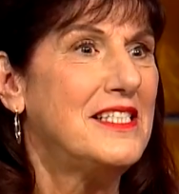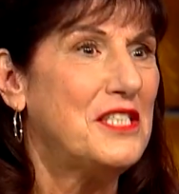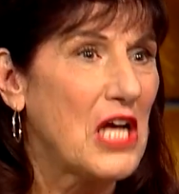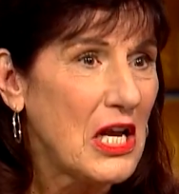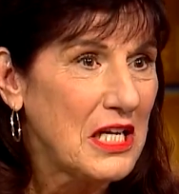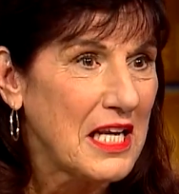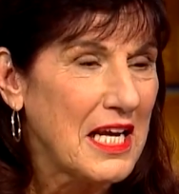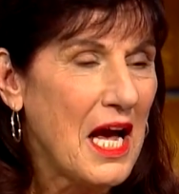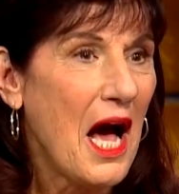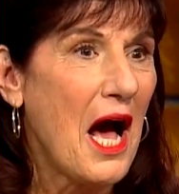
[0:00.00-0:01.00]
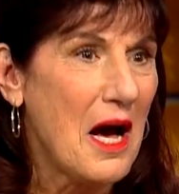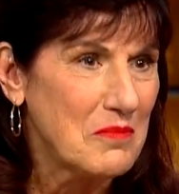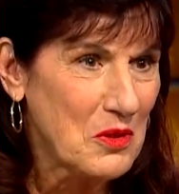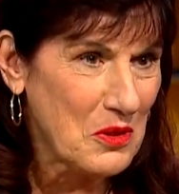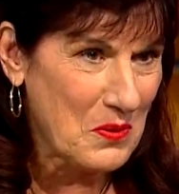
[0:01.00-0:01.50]
Suddenly,
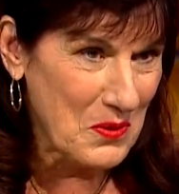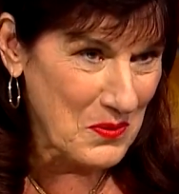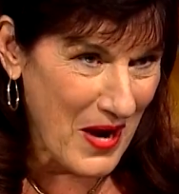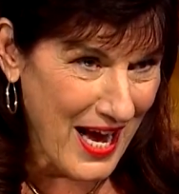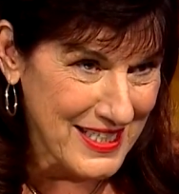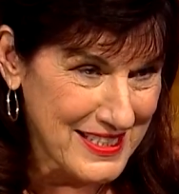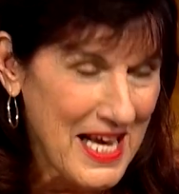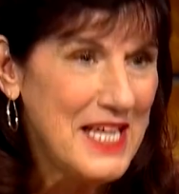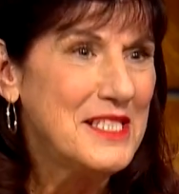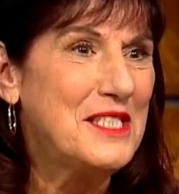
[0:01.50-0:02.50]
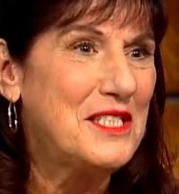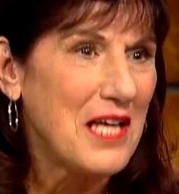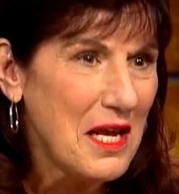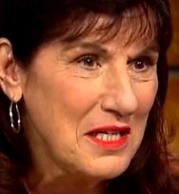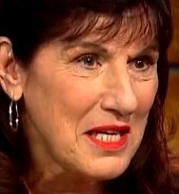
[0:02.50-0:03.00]
I'm going to arise.
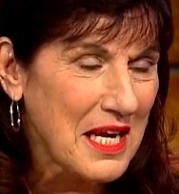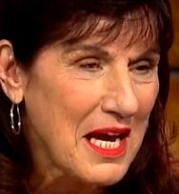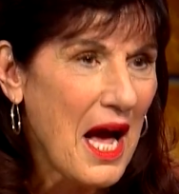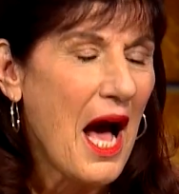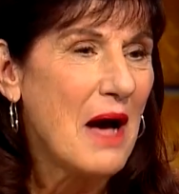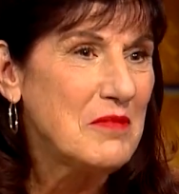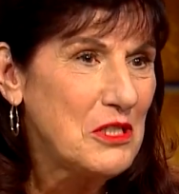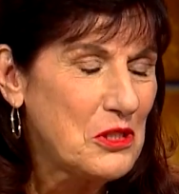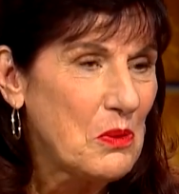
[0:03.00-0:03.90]
Suddenly, I'm